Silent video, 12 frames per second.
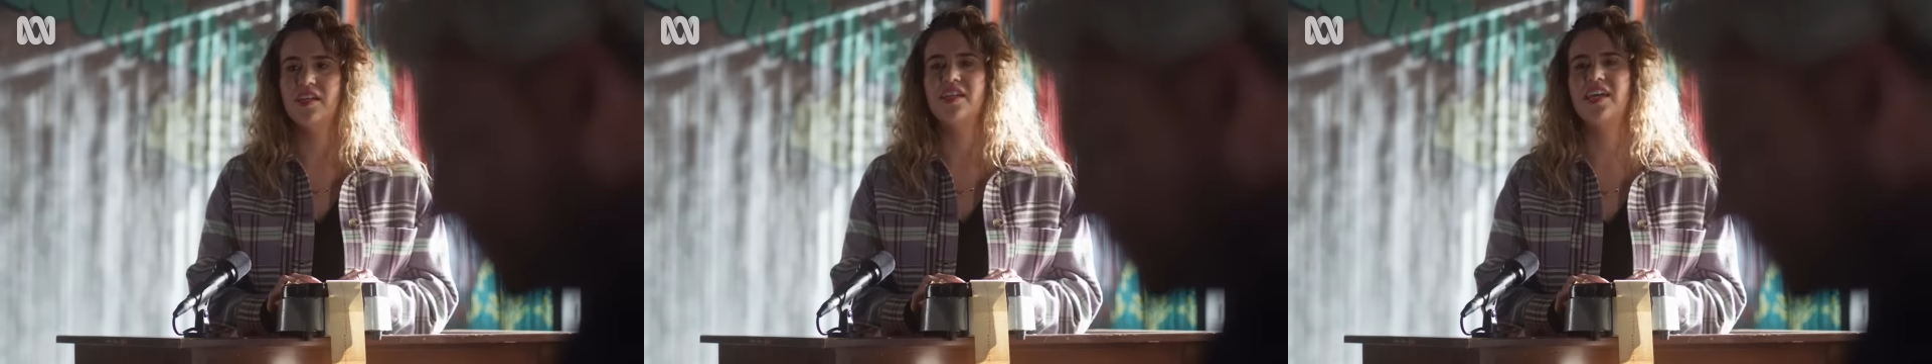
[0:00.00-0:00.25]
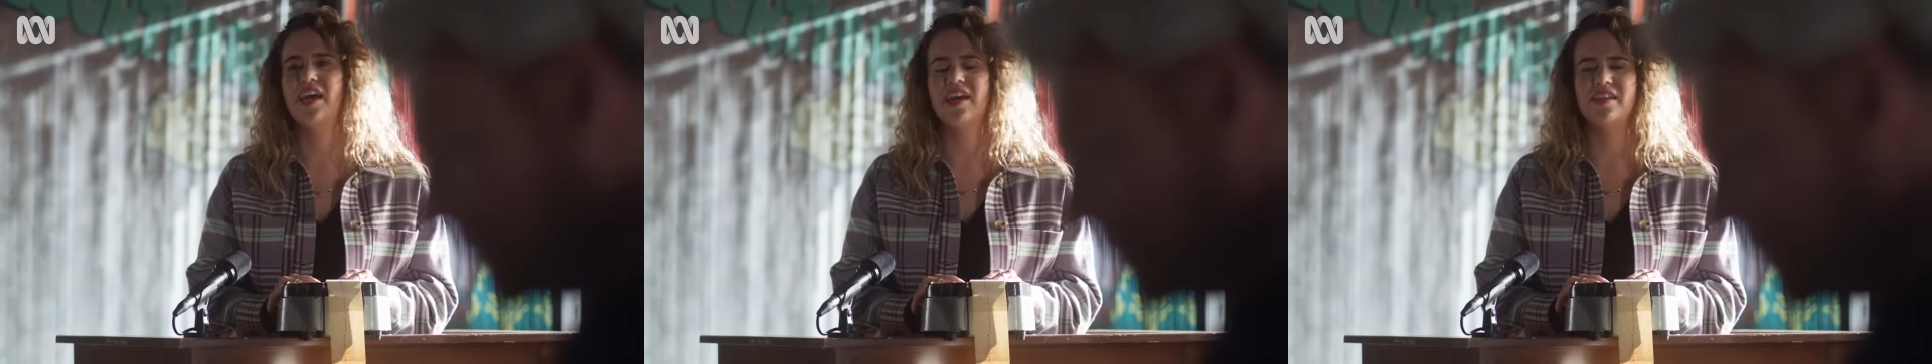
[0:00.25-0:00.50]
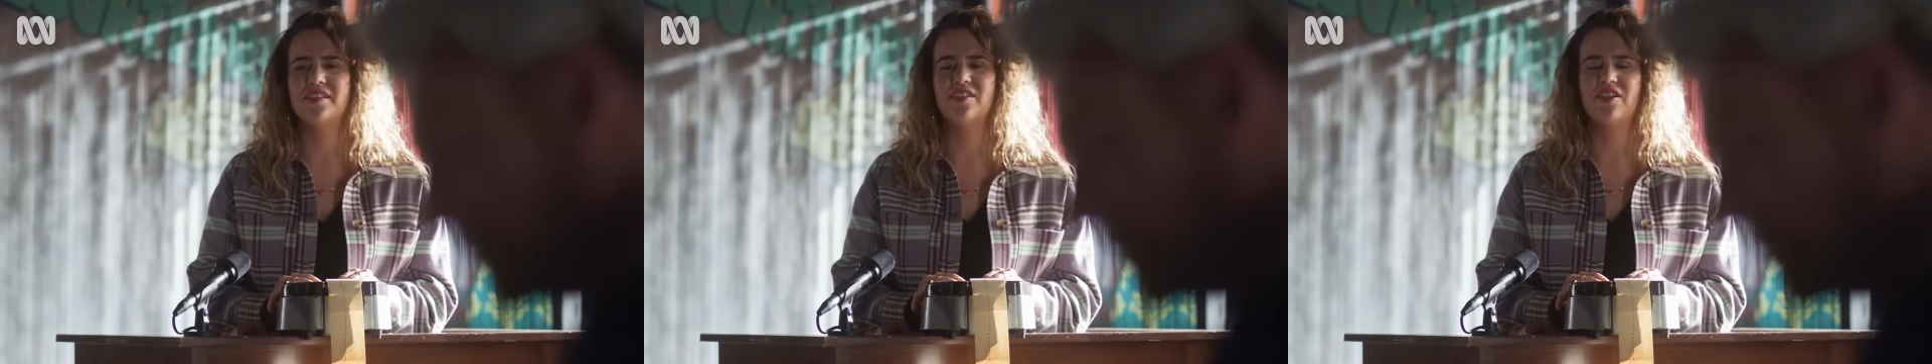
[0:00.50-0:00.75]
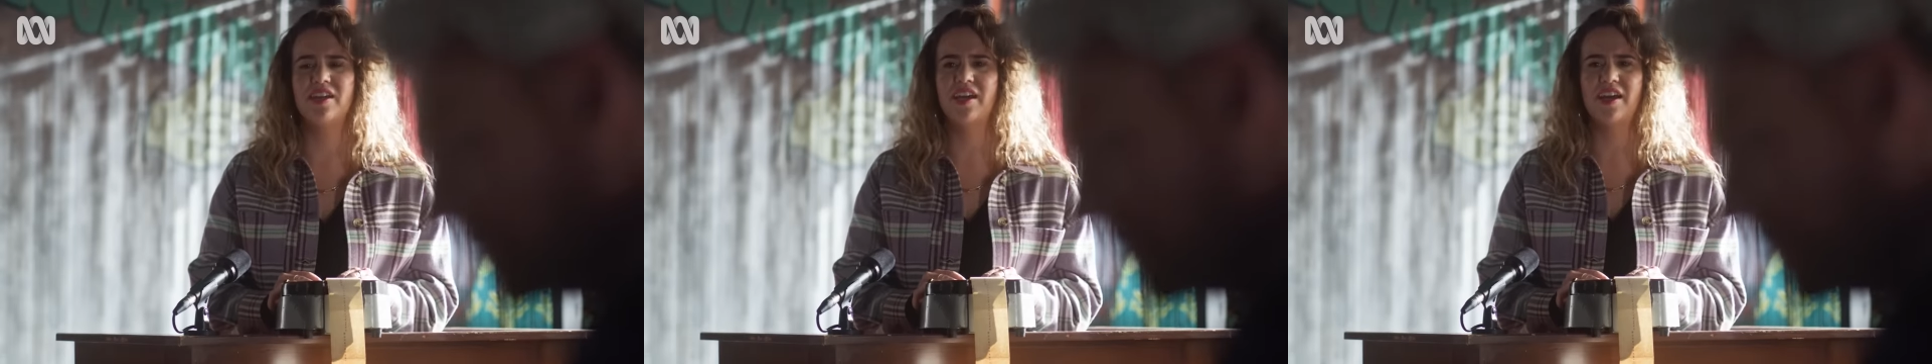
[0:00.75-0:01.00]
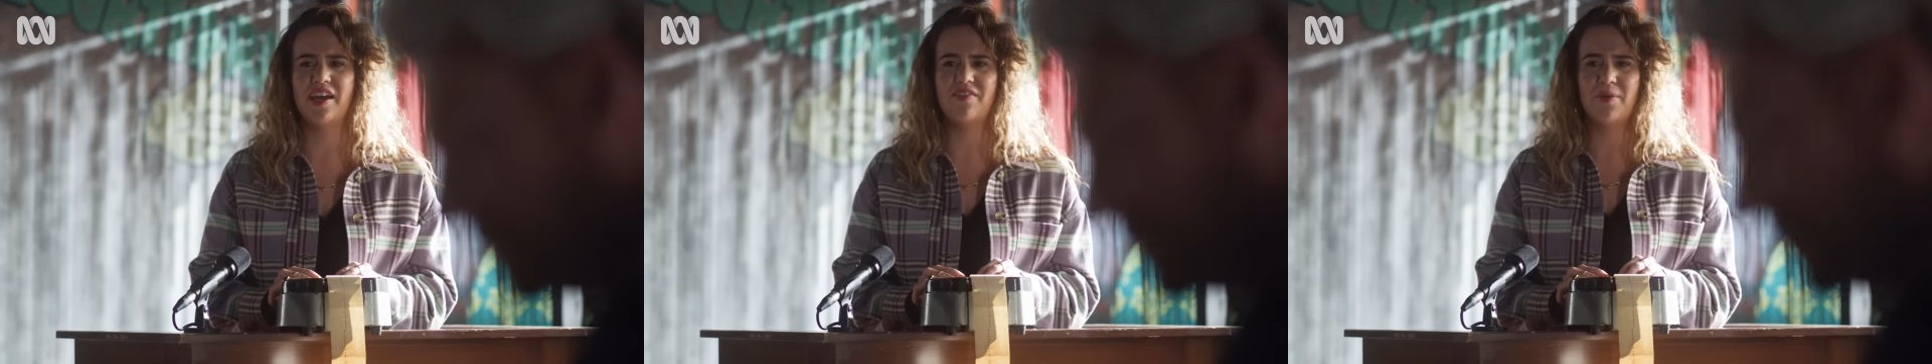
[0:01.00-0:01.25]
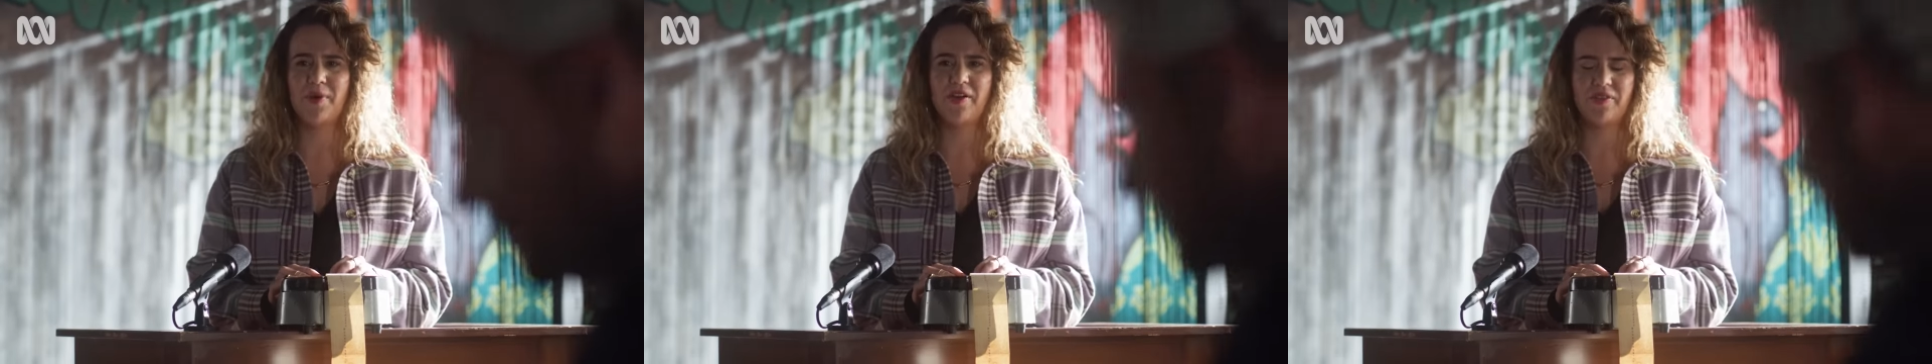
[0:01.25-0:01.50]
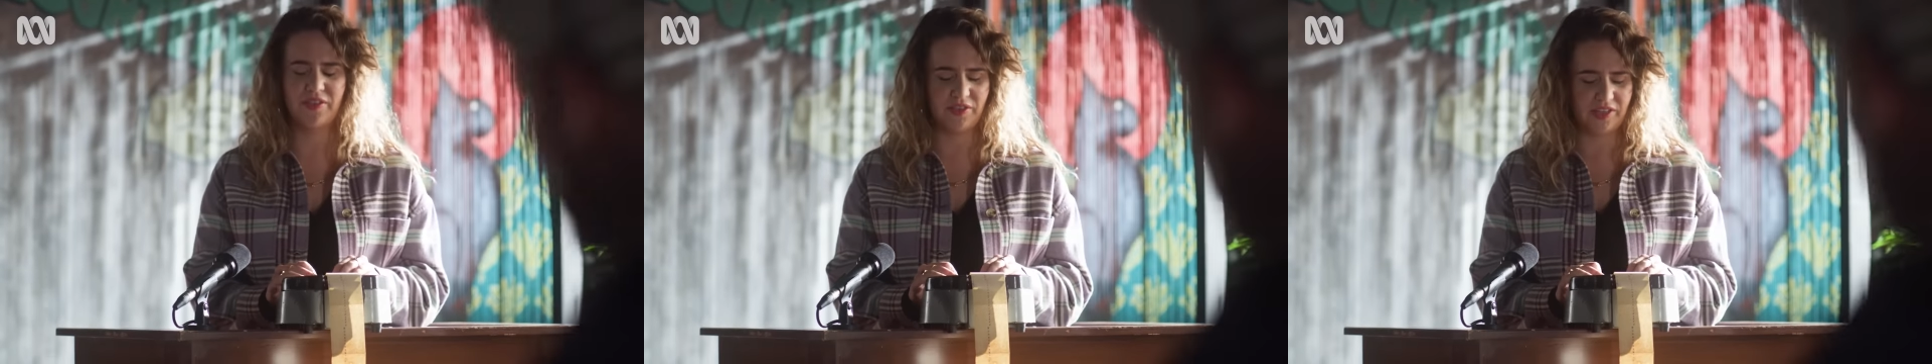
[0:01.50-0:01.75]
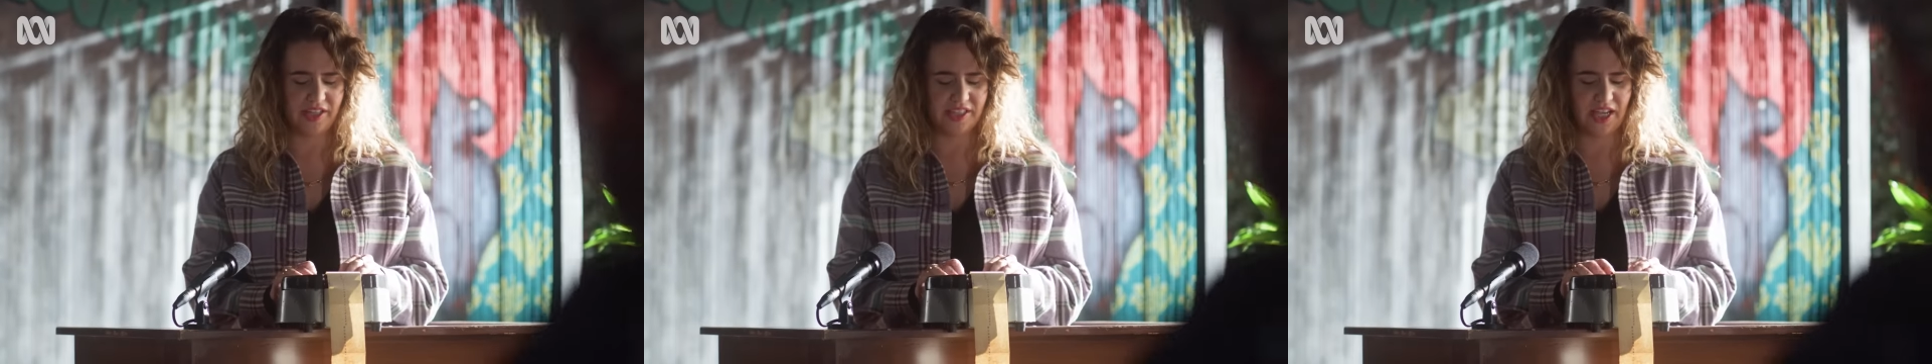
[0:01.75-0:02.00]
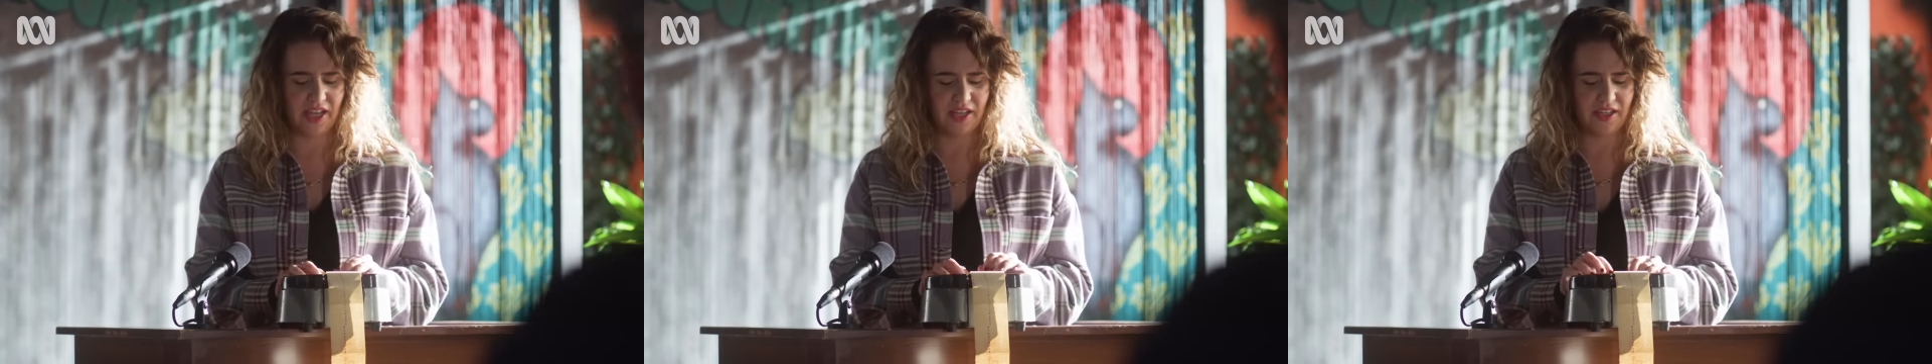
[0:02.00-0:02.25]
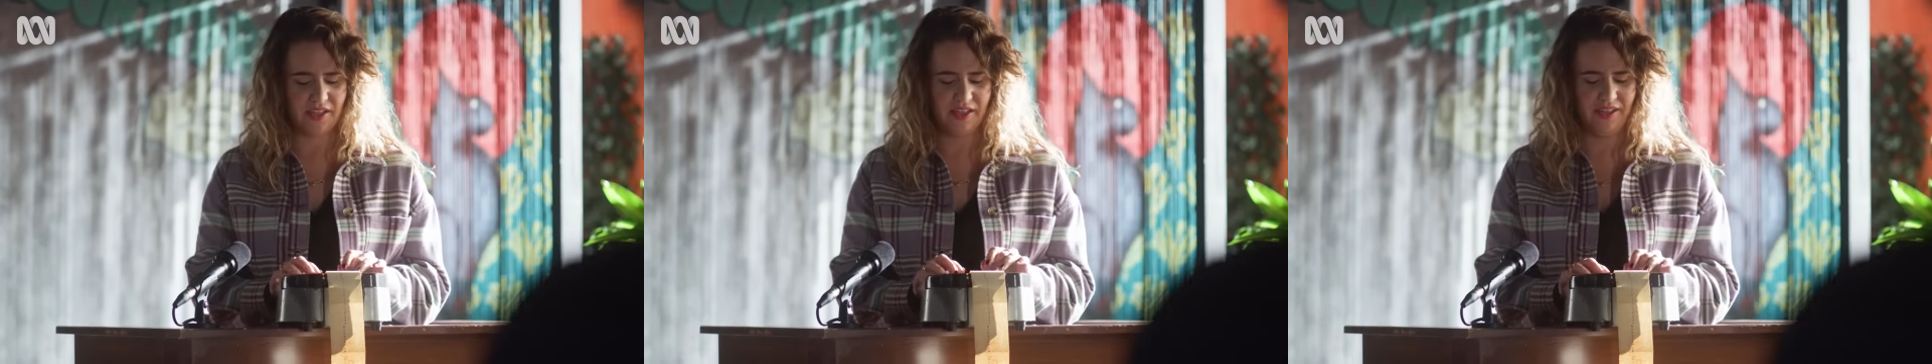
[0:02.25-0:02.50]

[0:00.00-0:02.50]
Yeah, sorry, I gave up halfway through that take.